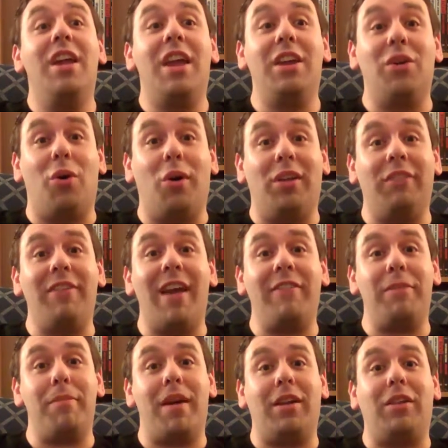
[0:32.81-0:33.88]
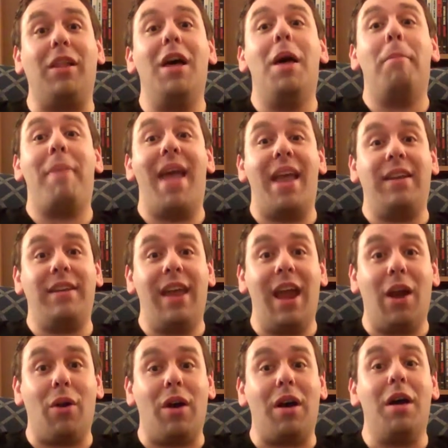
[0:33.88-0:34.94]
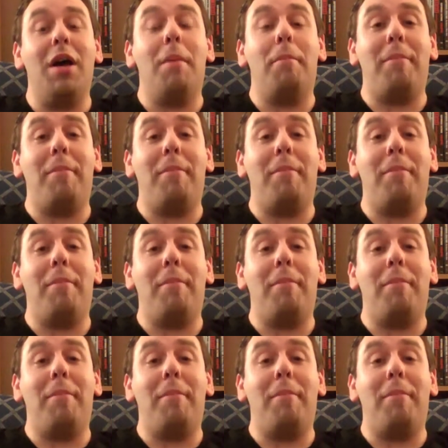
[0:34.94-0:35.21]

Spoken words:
in all of heavy metal, Pantera,